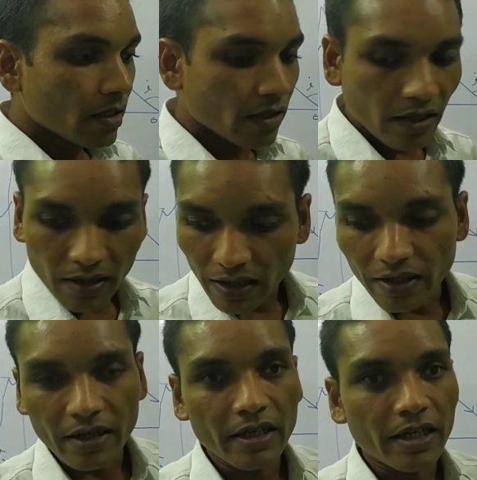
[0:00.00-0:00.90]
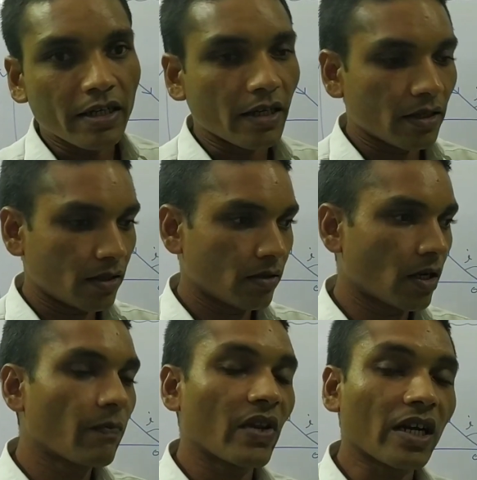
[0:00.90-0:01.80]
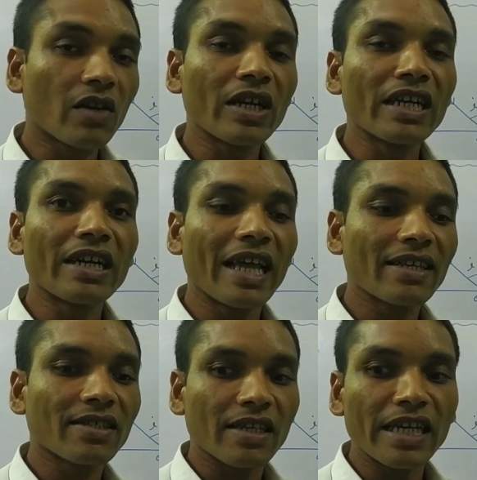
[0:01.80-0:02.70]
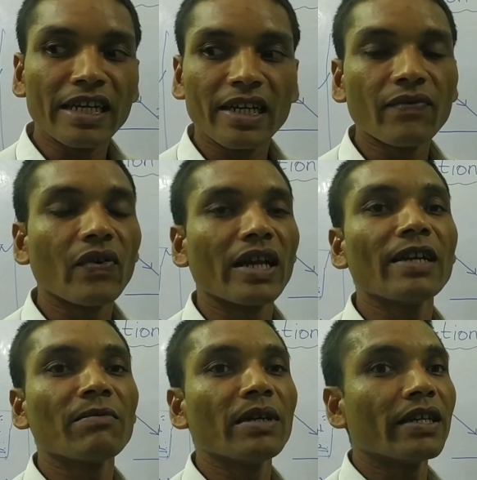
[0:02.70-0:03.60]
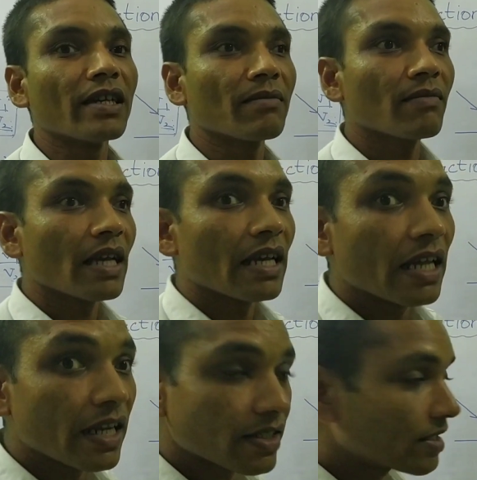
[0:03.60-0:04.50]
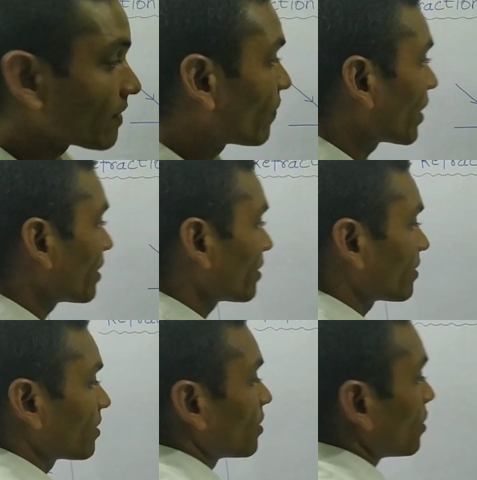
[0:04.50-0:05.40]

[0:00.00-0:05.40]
the refractive index in different medium is different.